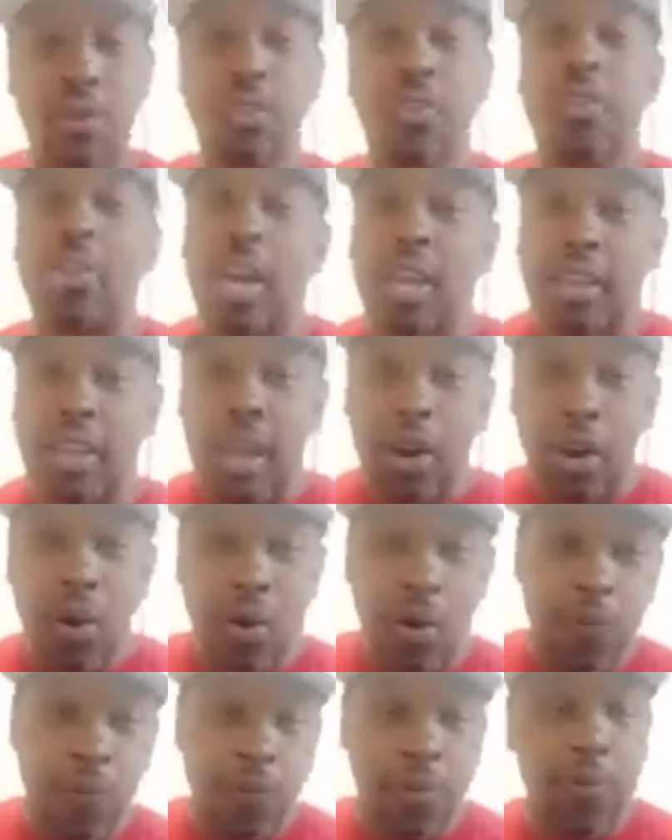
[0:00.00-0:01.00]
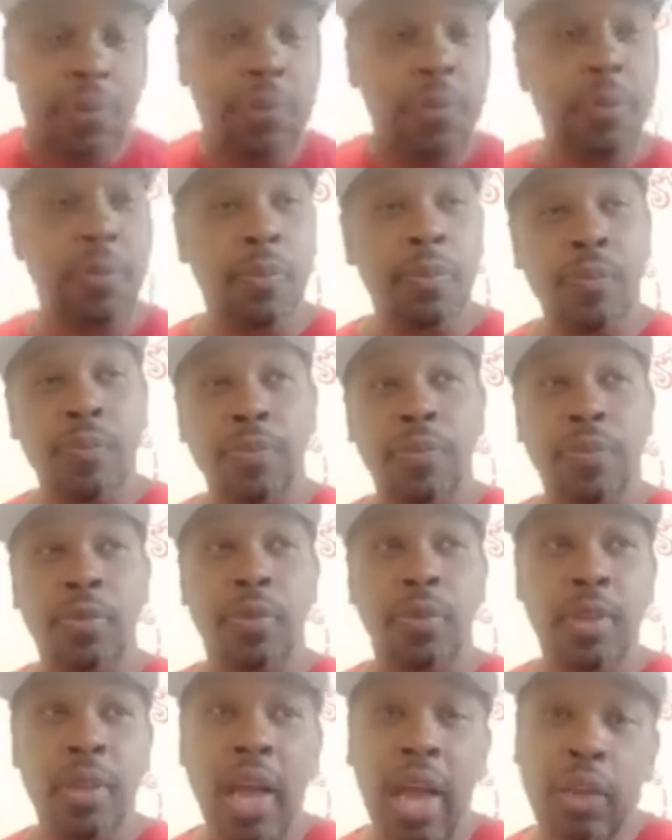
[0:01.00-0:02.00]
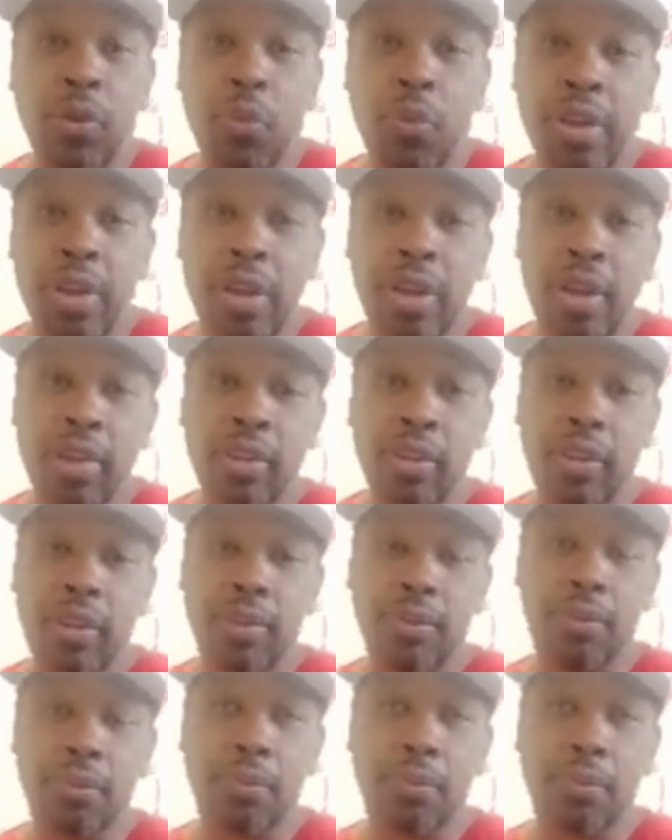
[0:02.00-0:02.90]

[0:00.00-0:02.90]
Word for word: Check that off. Next one is